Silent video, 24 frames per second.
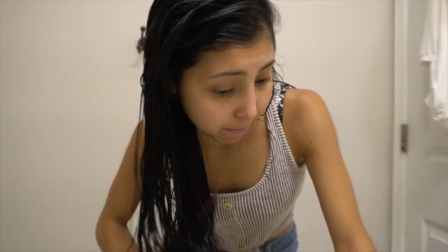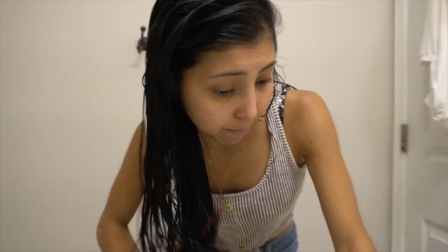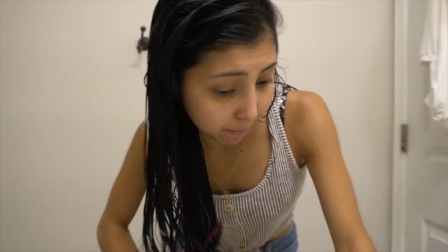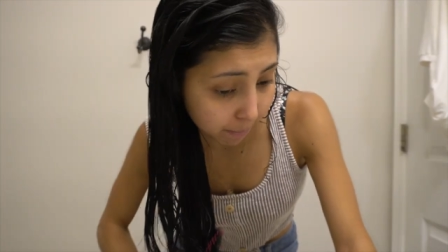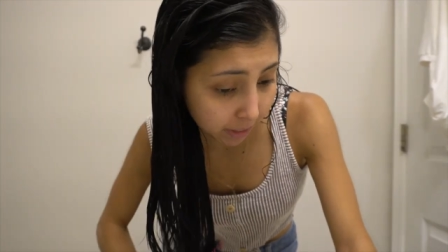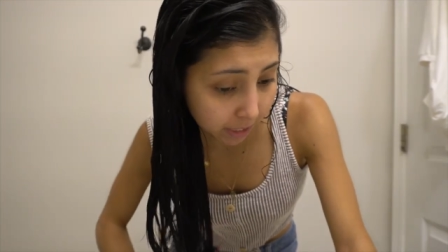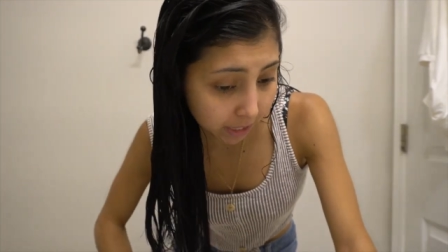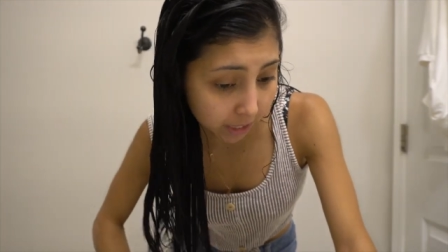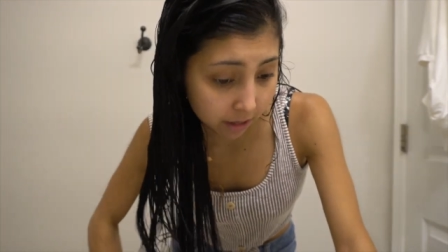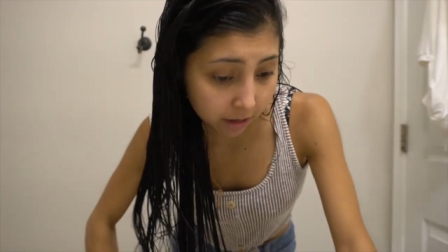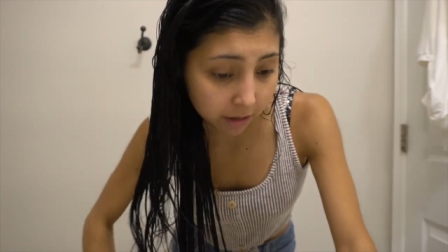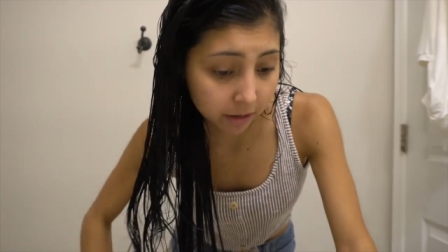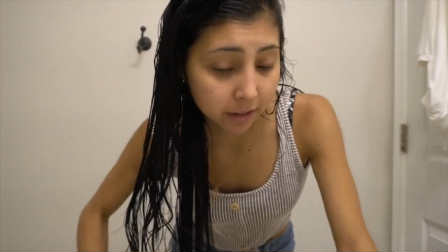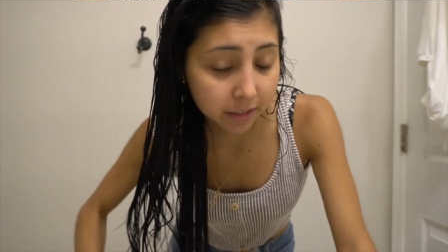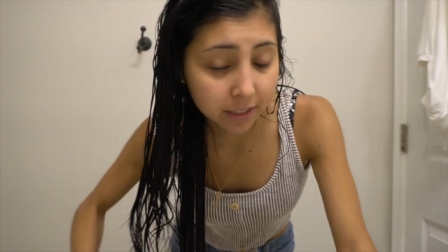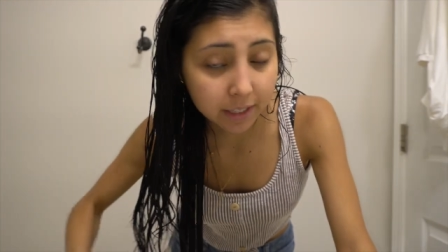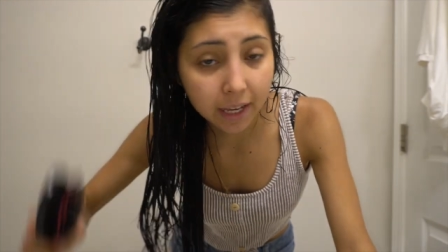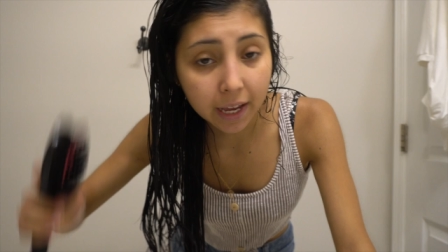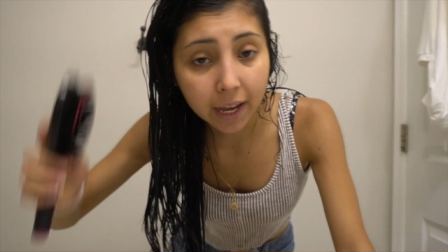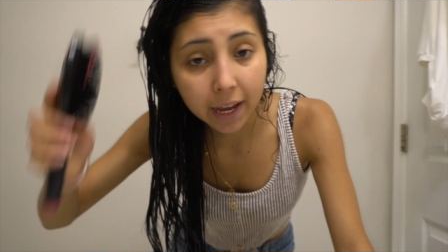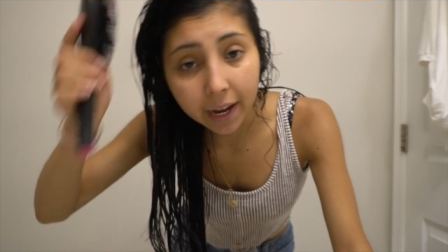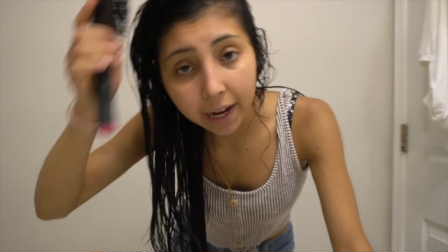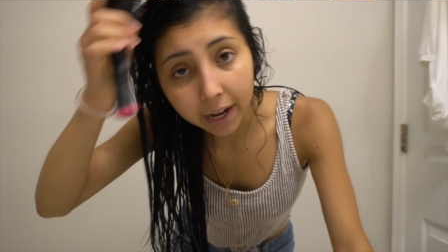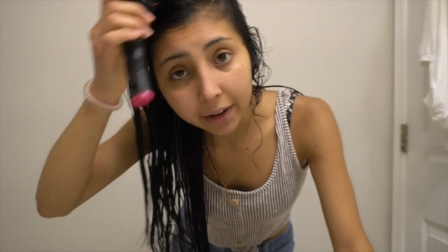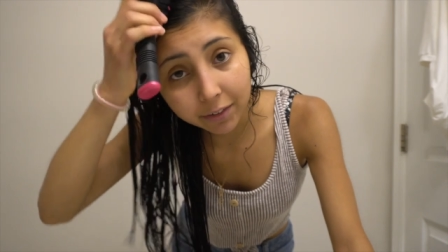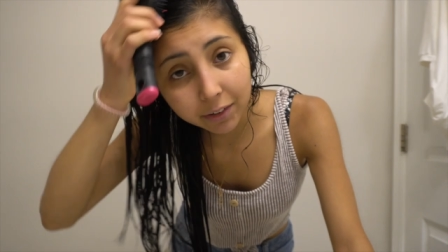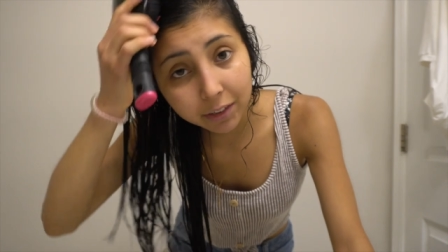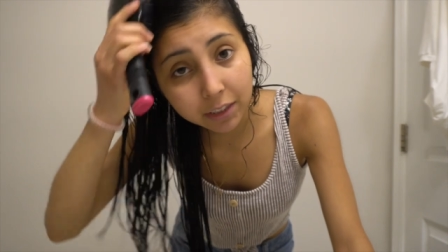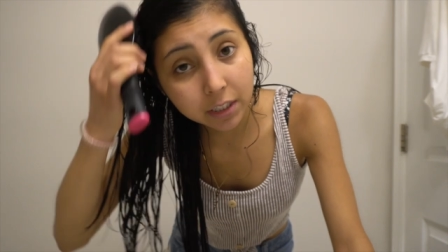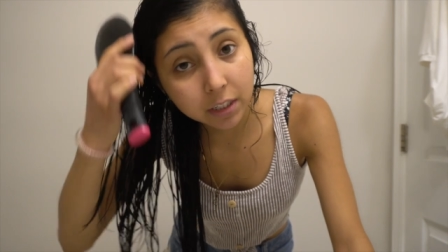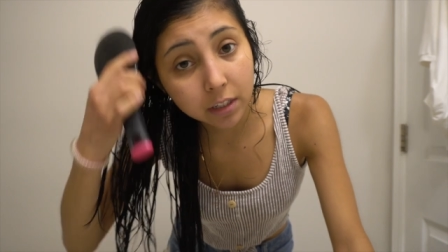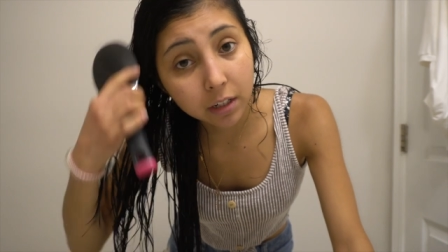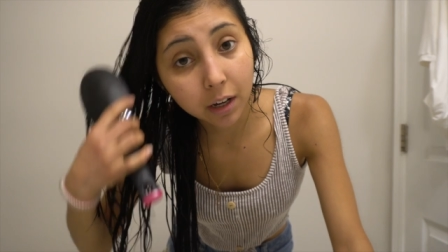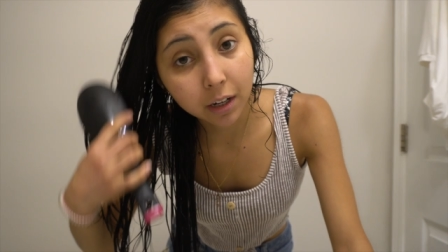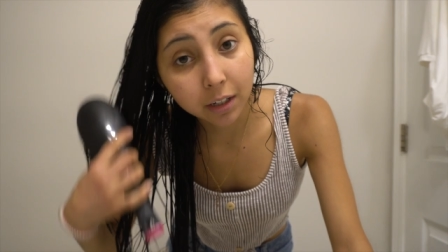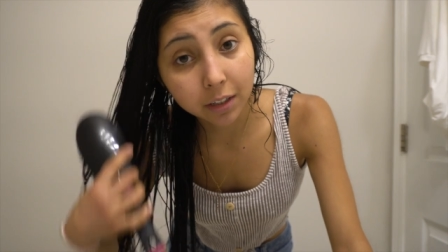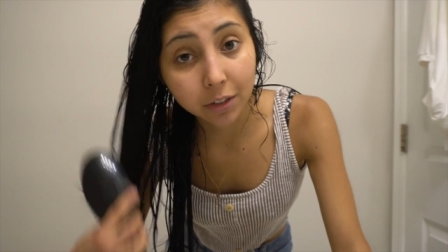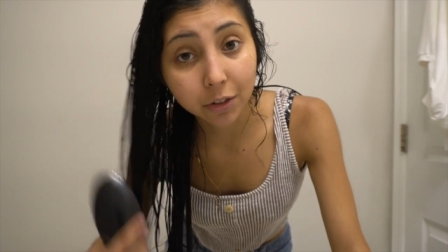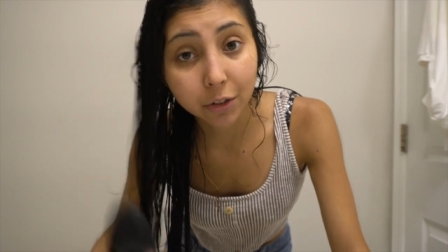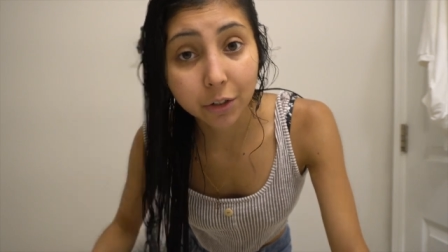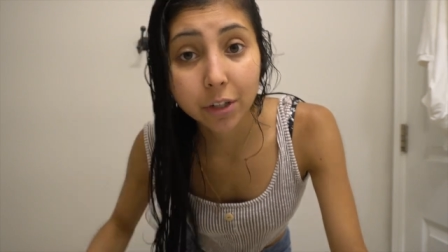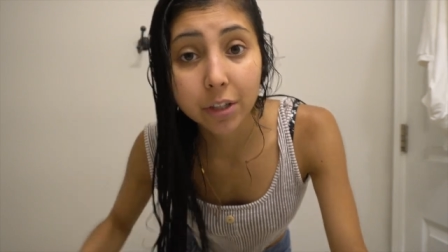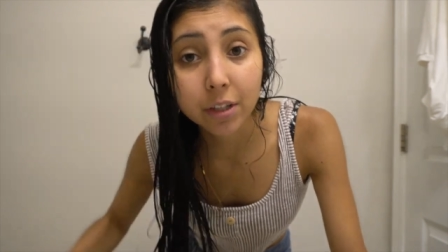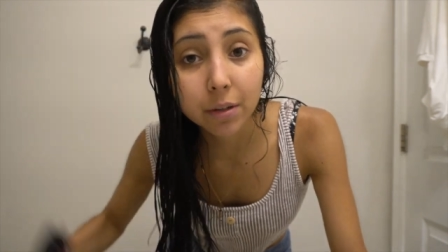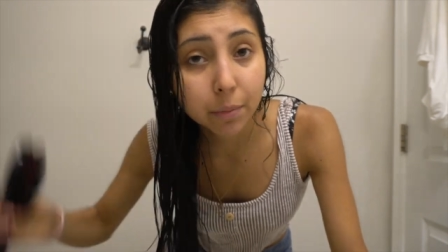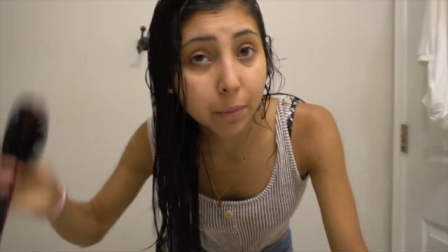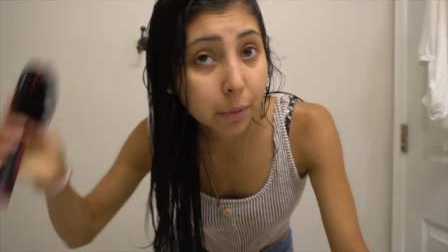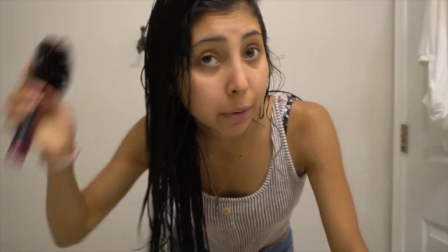because I have a
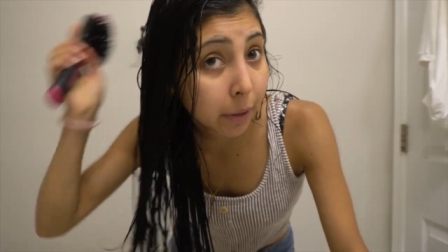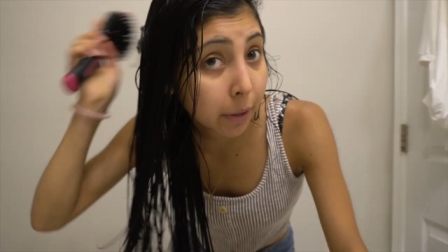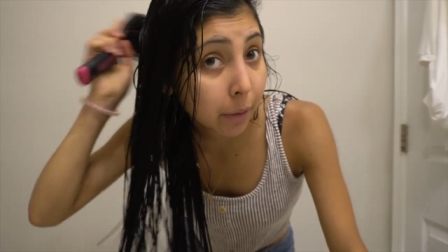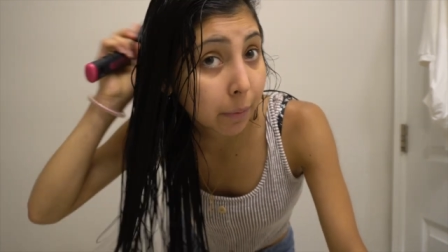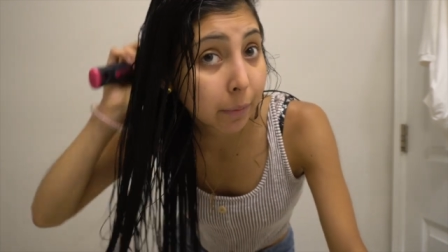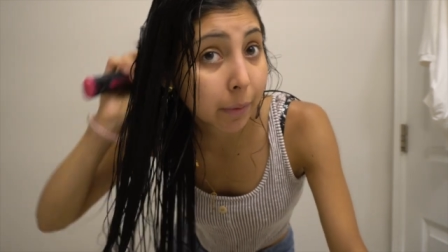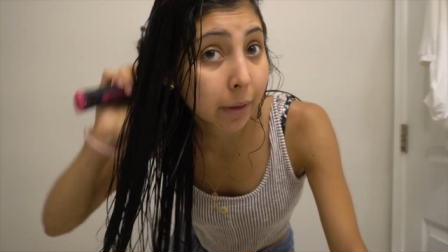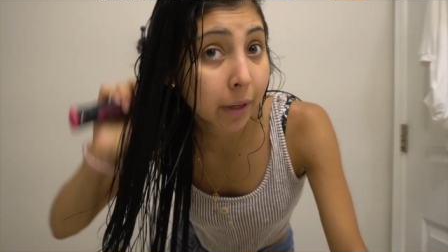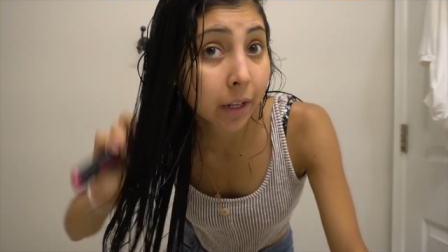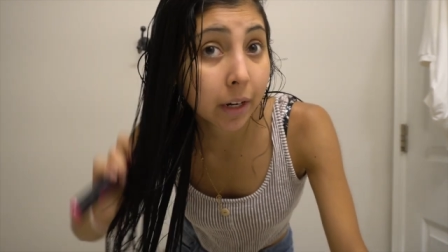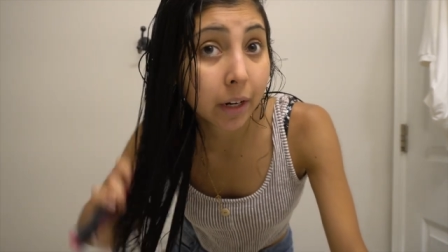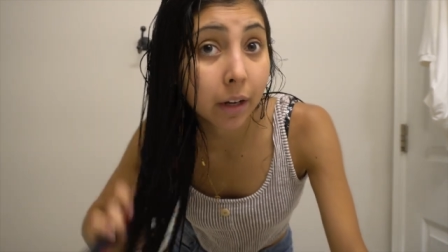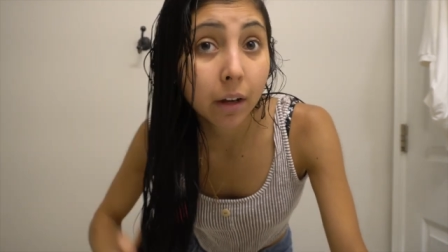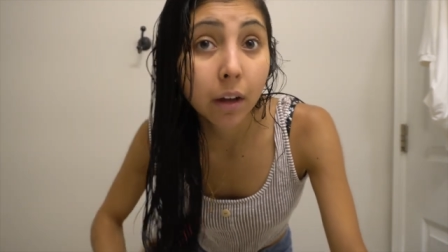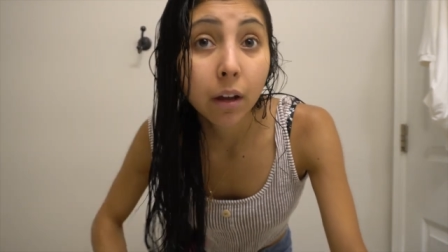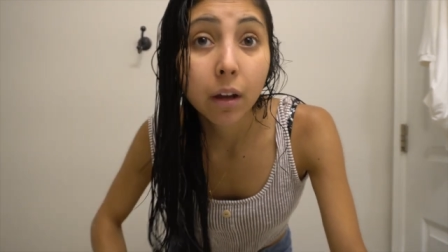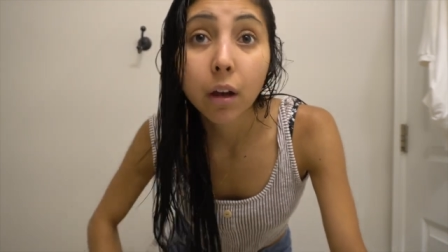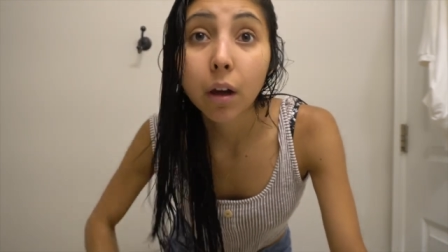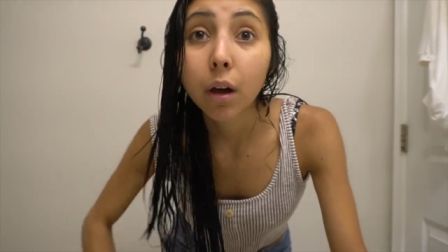doctor's appointment